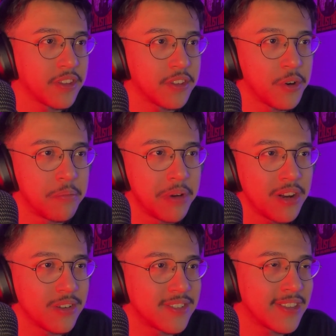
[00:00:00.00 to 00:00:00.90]
Yo,
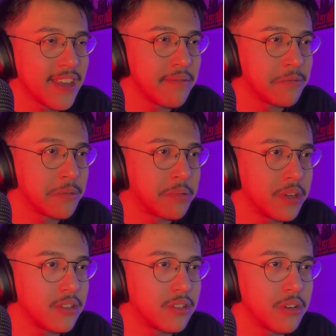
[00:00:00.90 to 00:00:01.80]
Mendo's the
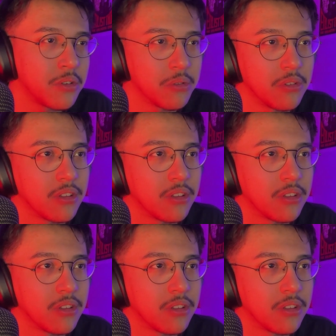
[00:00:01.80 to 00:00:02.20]
MVP too.